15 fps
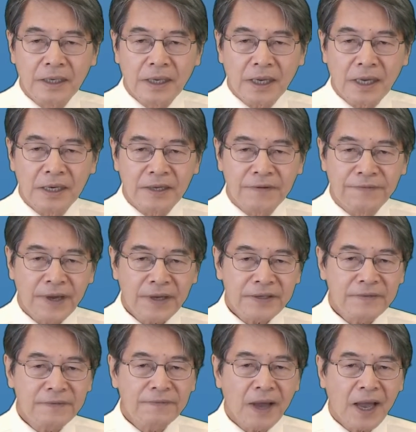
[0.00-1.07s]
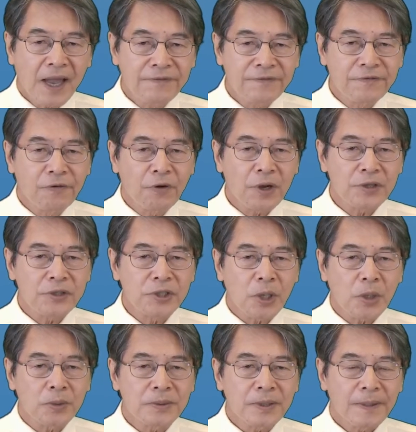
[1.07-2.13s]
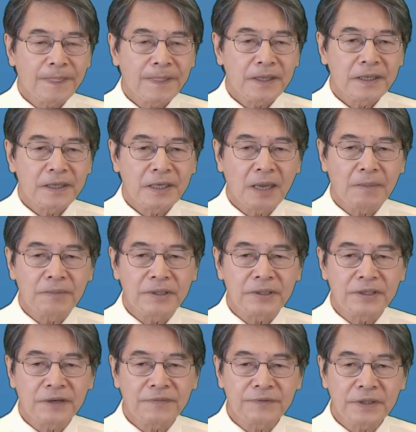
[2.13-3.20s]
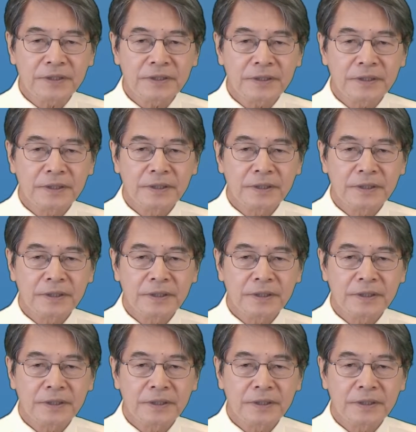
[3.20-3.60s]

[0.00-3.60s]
An effective HIFU focal zone can be shifted